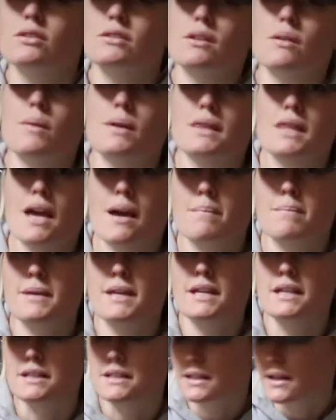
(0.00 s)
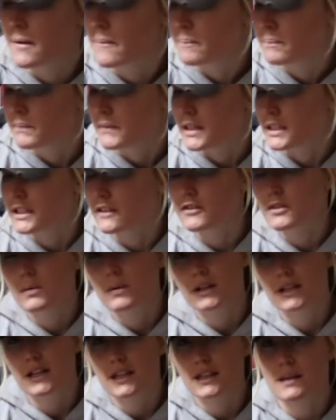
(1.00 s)
So what that means is if you
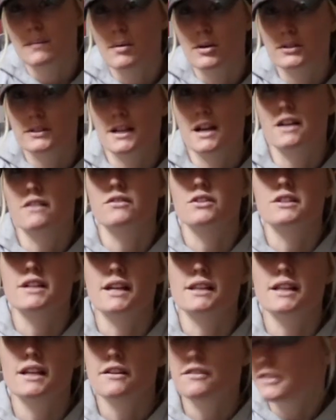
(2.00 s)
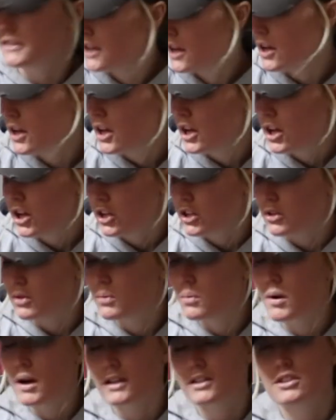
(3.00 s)
want to get the most out of your deadlifts,
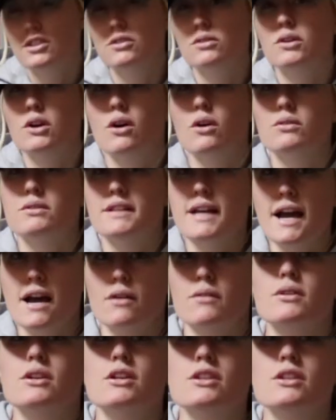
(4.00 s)
you want to go down